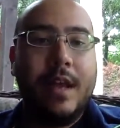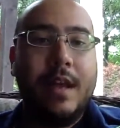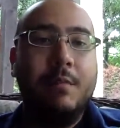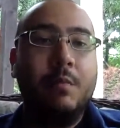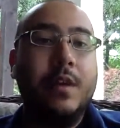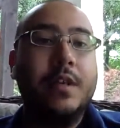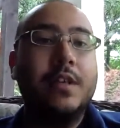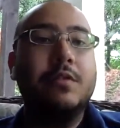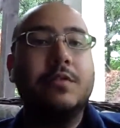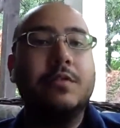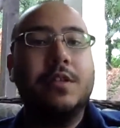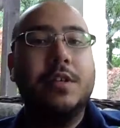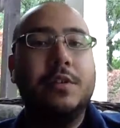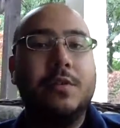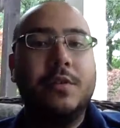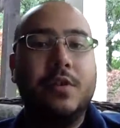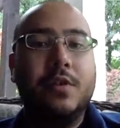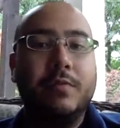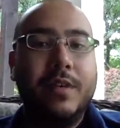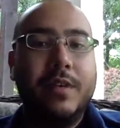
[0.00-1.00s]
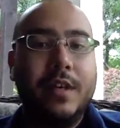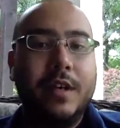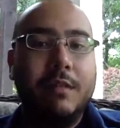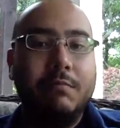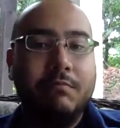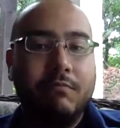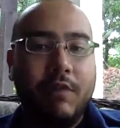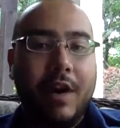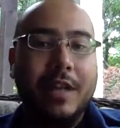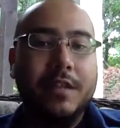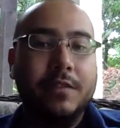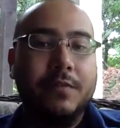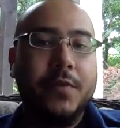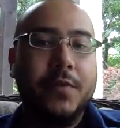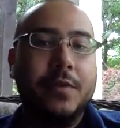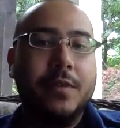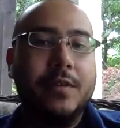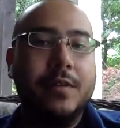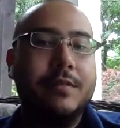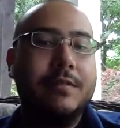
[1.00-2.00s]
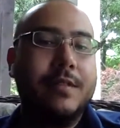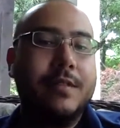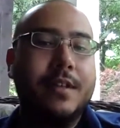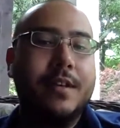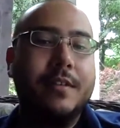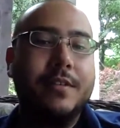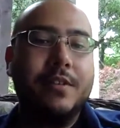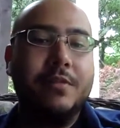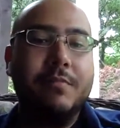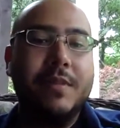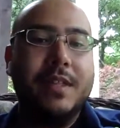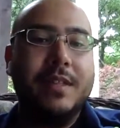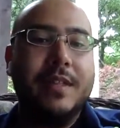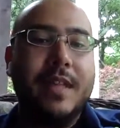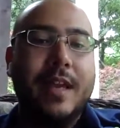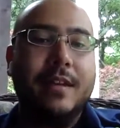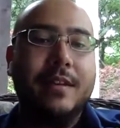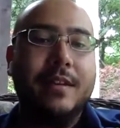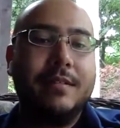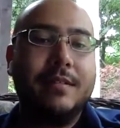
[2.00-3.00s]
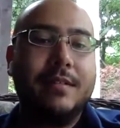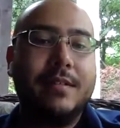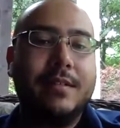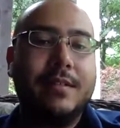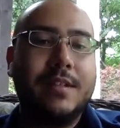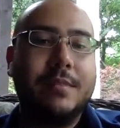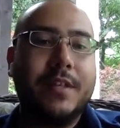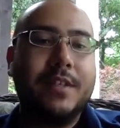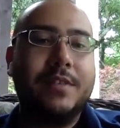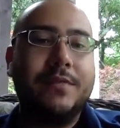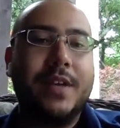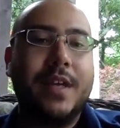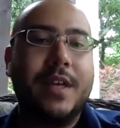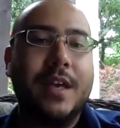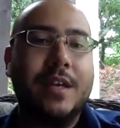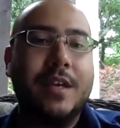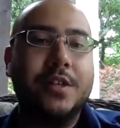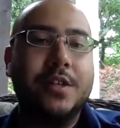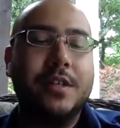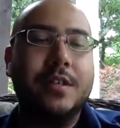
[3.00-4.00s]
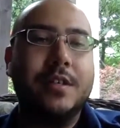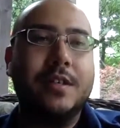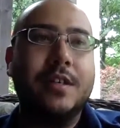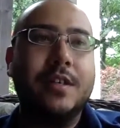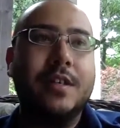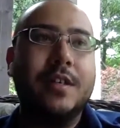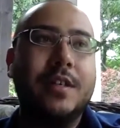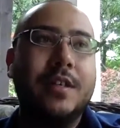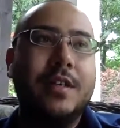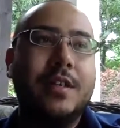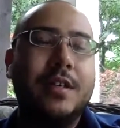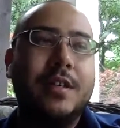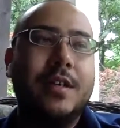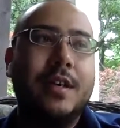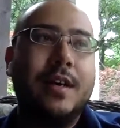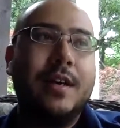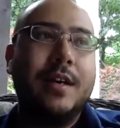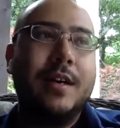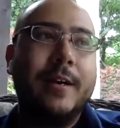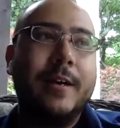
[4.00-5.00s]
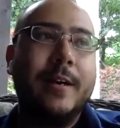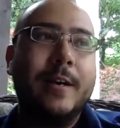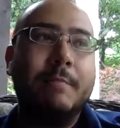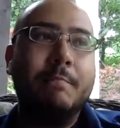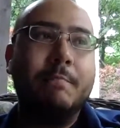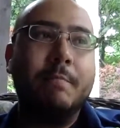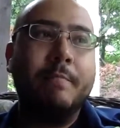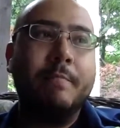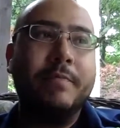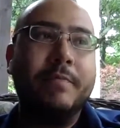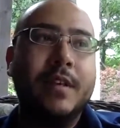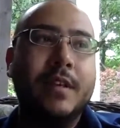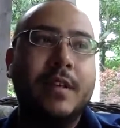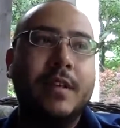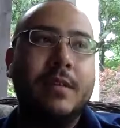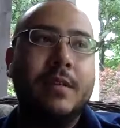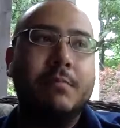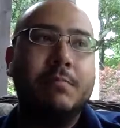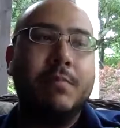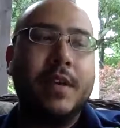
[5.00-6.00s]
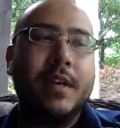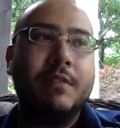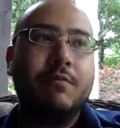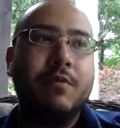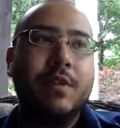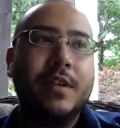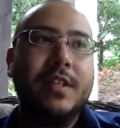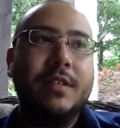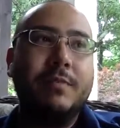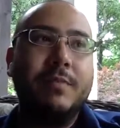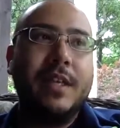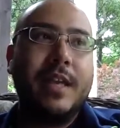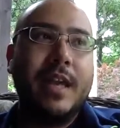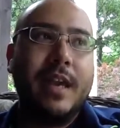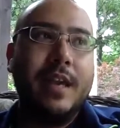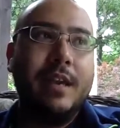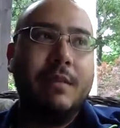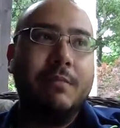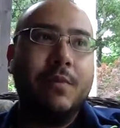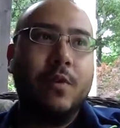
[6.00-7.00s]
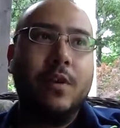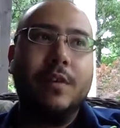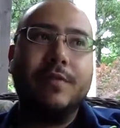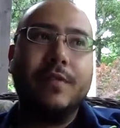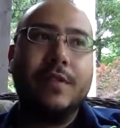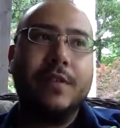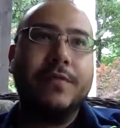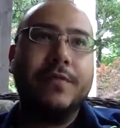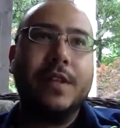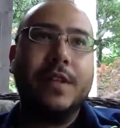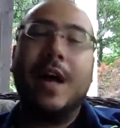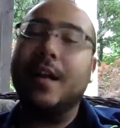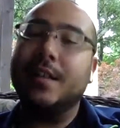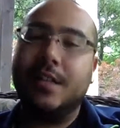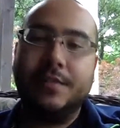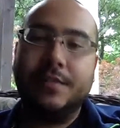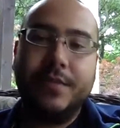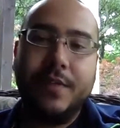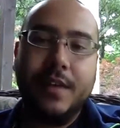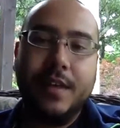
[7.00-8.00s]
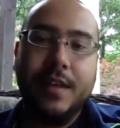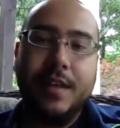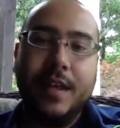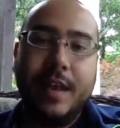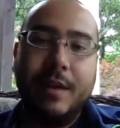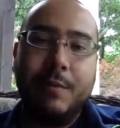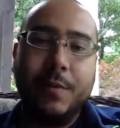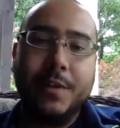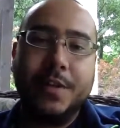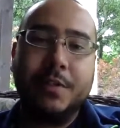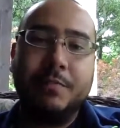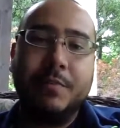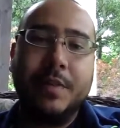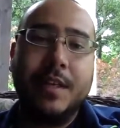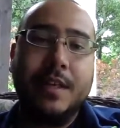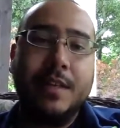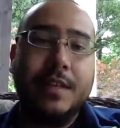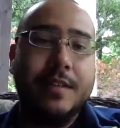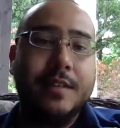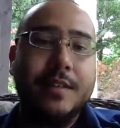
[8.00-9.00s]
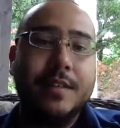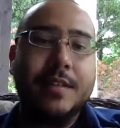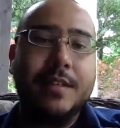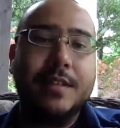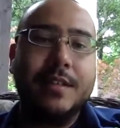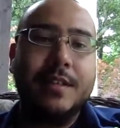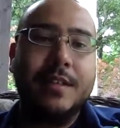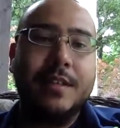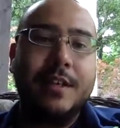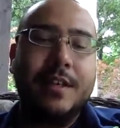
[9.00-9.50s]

when you do, you become RESTful. You meet that specification. But it really became more of a philosophy, which means,